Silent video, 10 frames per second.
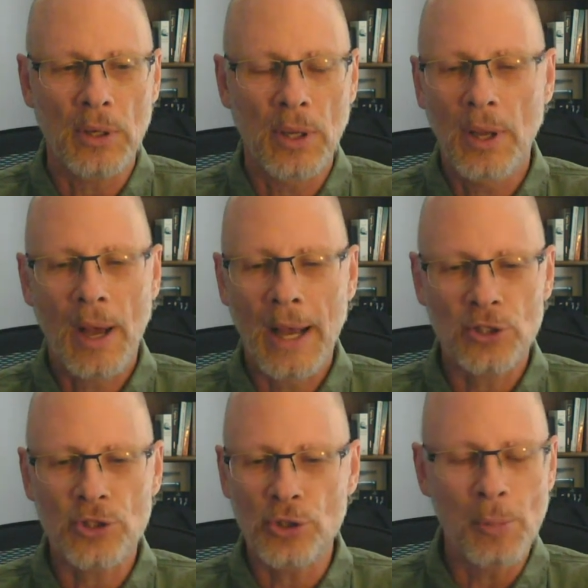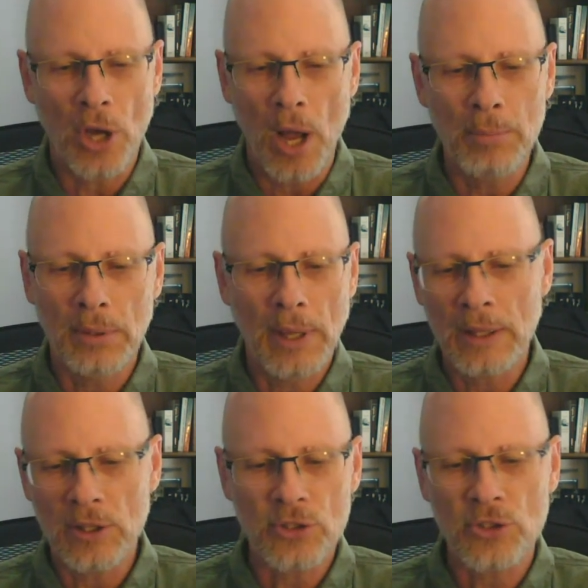I just do my job,
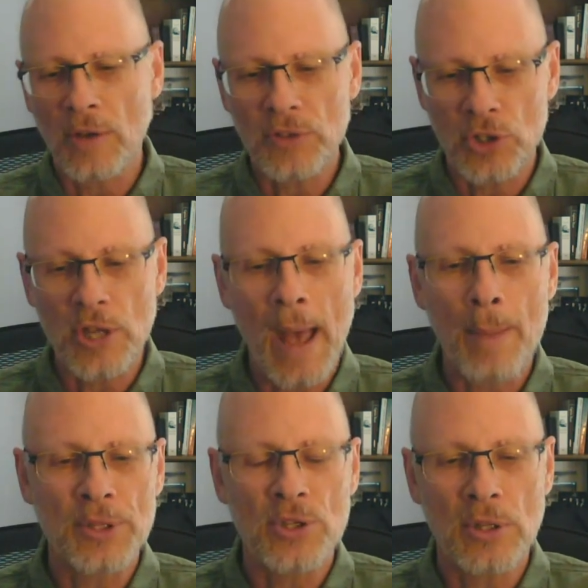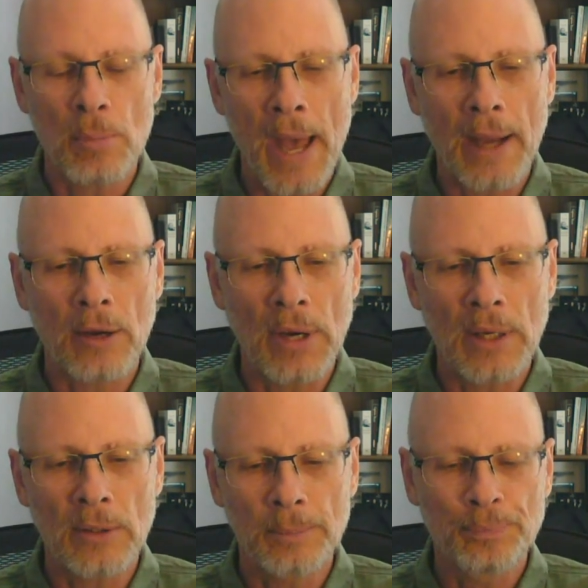and this stuff just happens in the
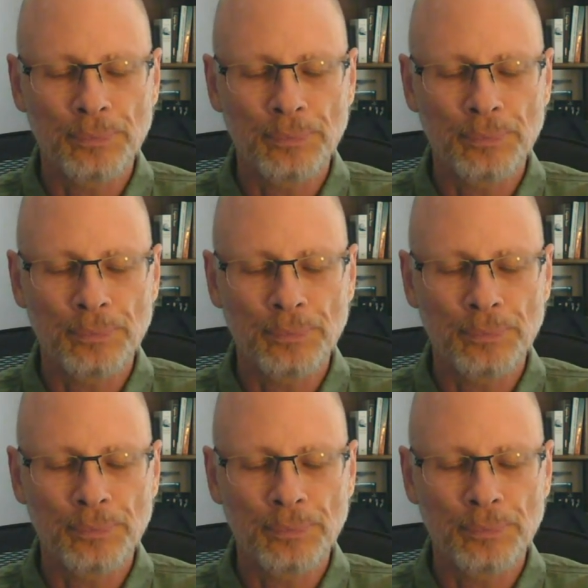background.